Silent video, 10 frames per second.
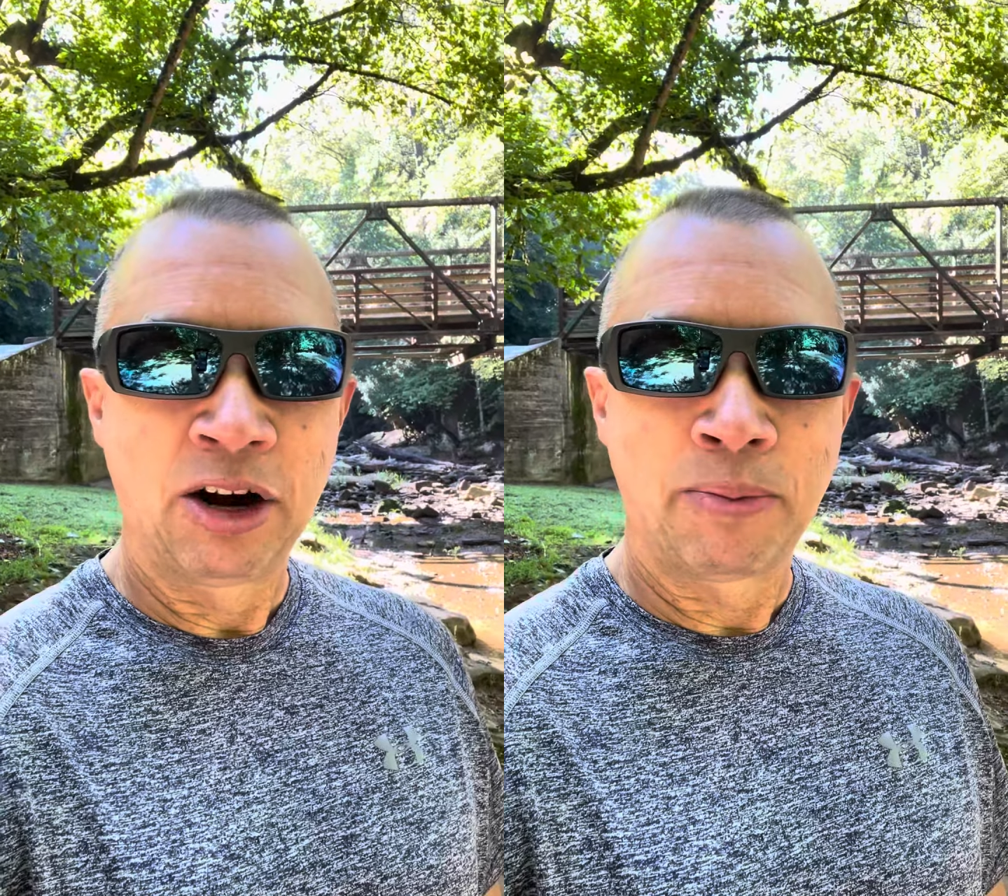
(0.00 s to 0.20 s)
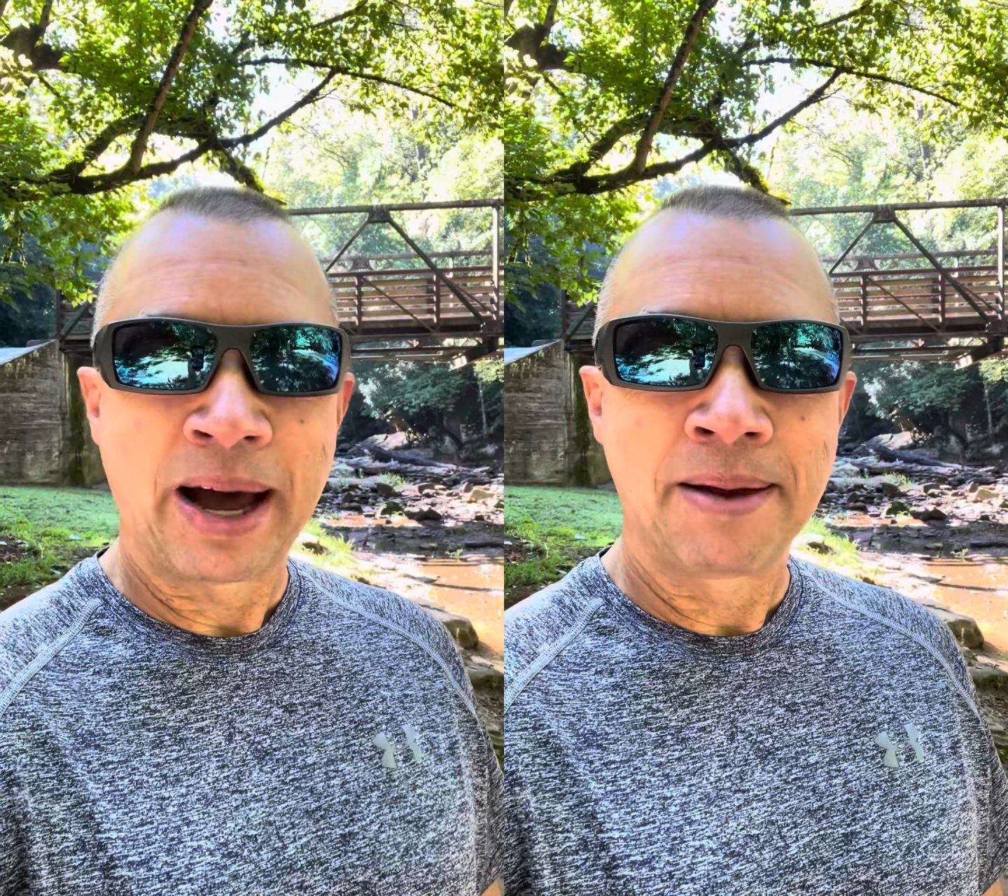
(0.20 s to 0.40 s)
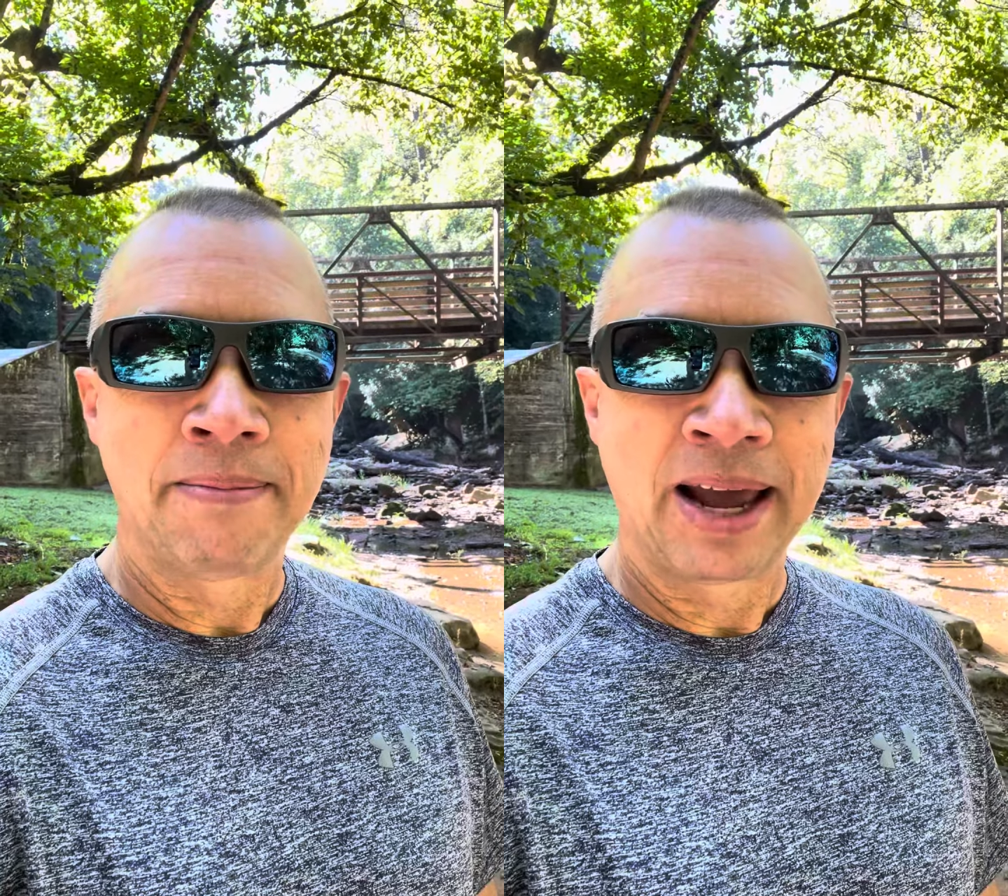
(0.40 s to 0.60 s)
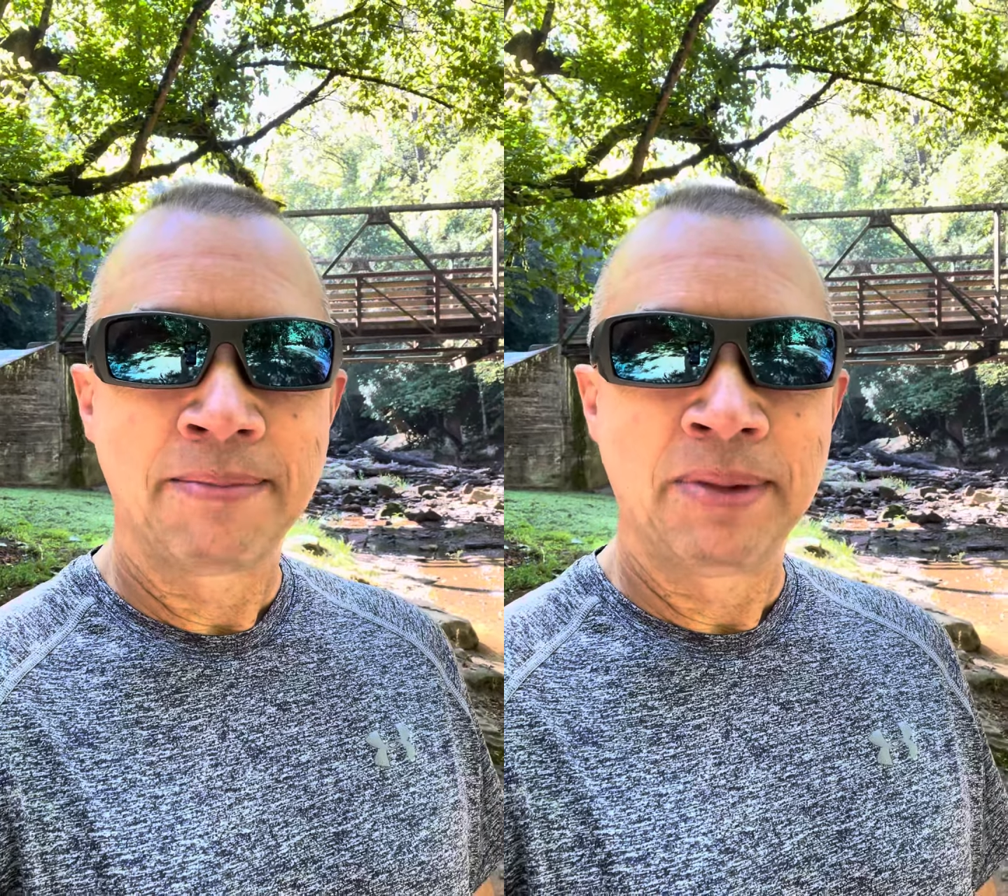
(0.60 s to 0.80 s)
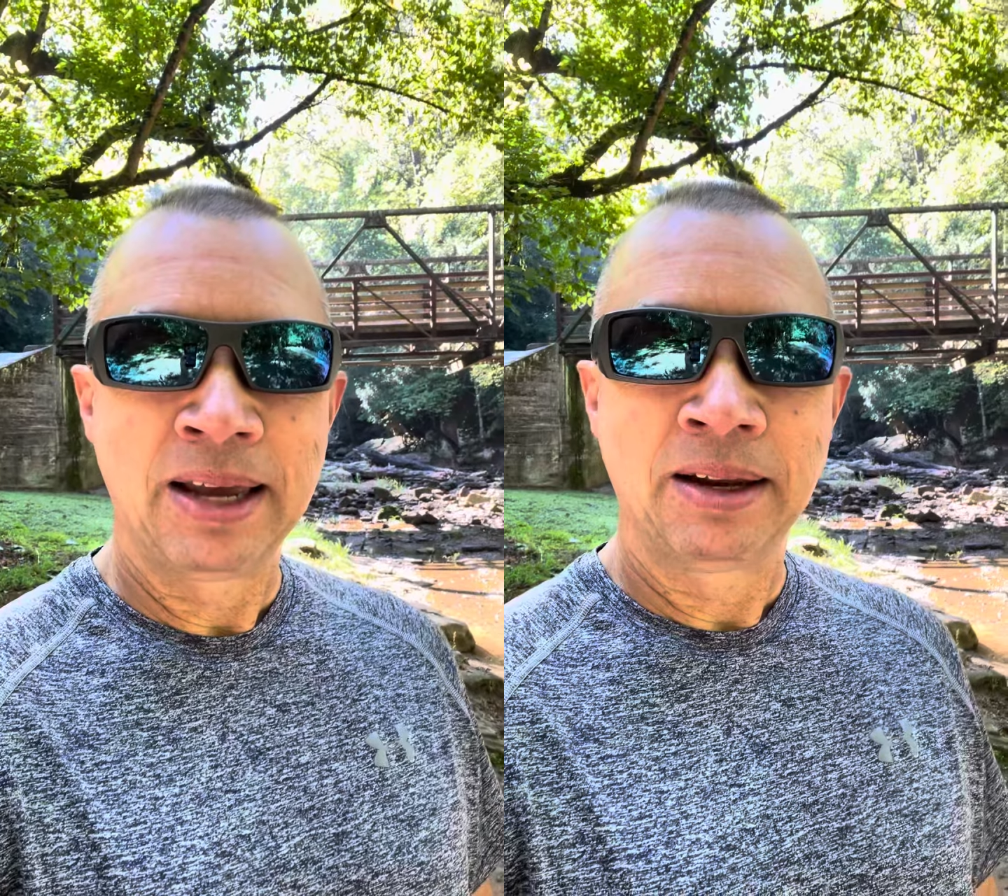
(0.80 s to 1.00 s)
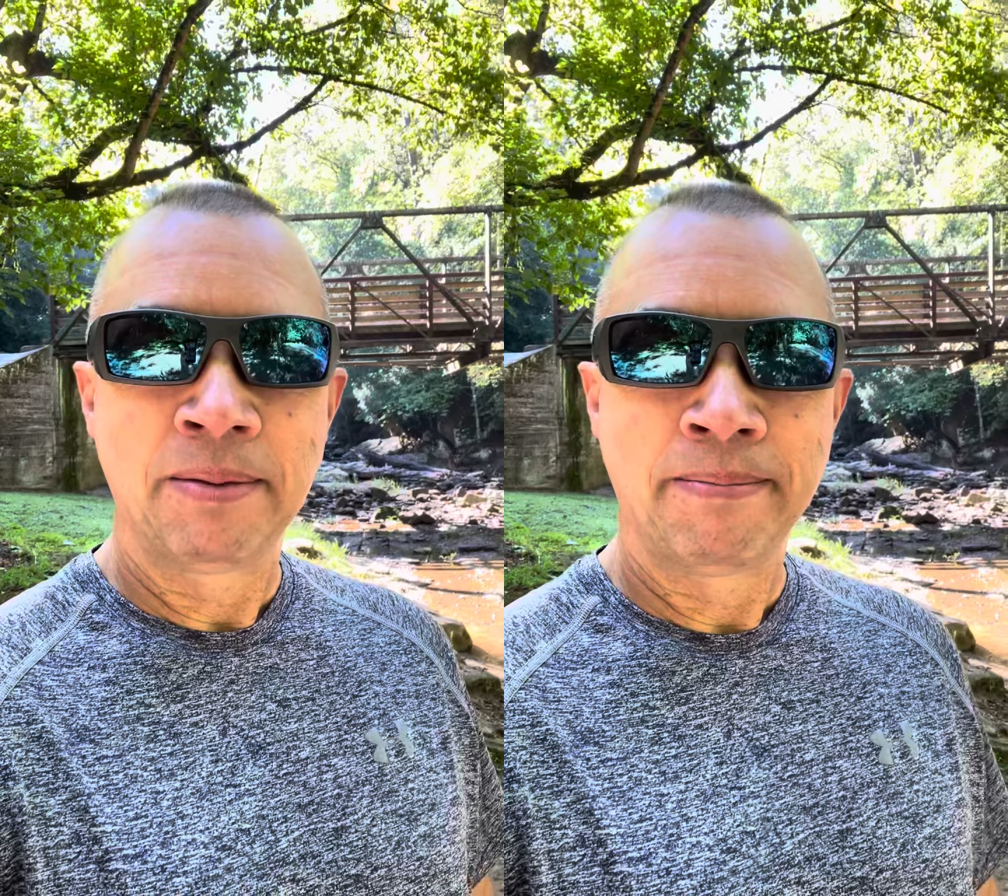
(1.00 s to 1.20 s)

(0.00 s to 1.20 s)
nobody made me